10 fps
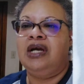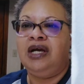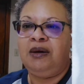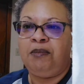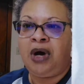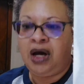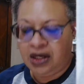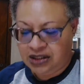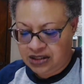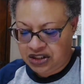get
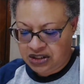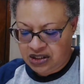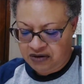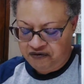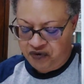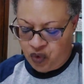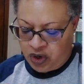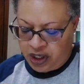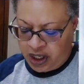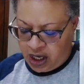my stitches in
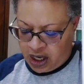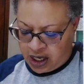for it.